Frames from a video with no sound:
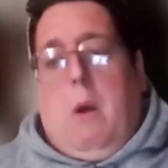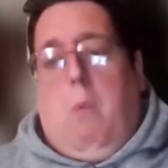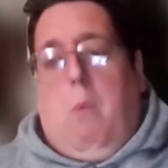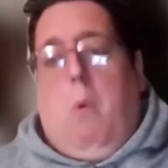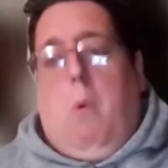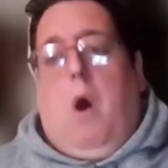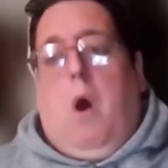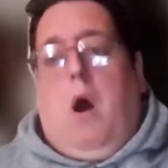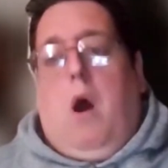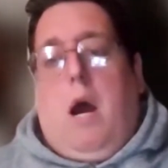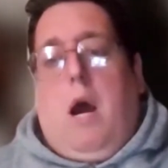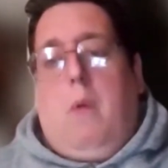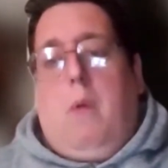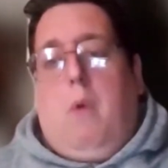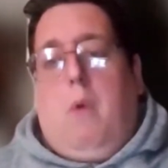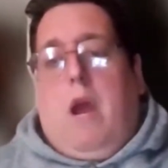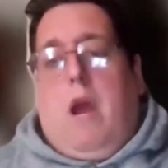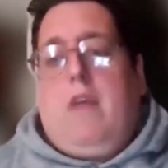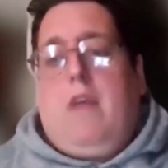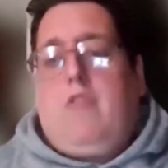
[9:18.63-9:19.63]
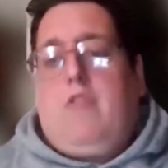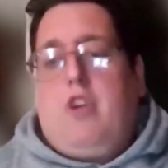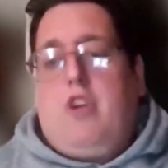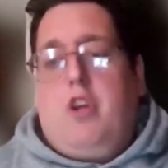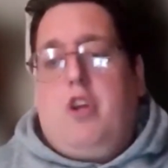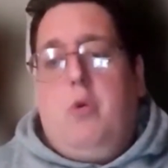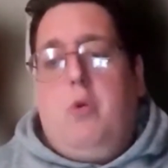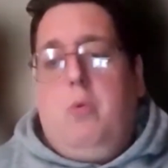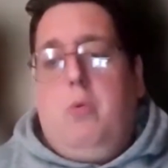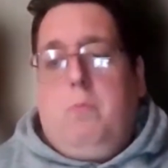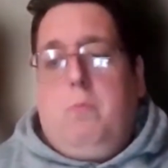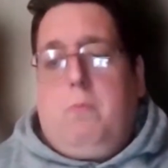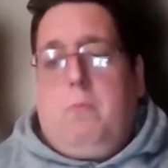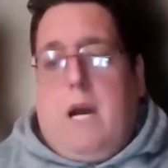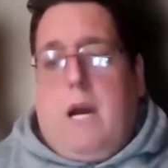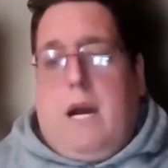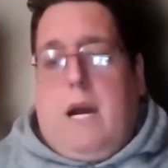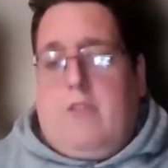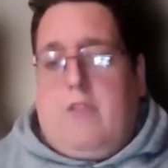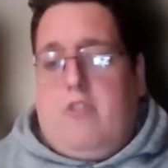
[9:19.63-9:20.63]
what I want to ask you
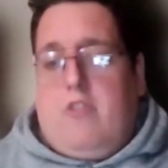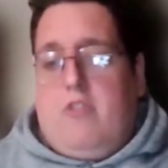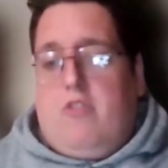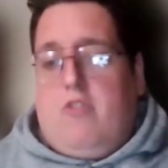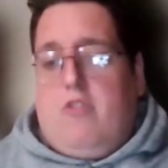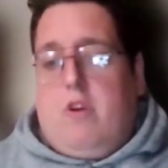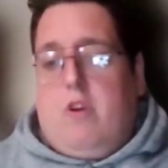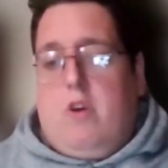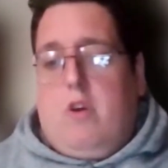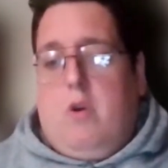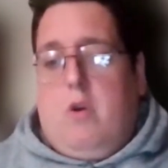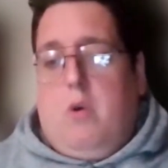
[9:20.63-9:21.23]
guys is,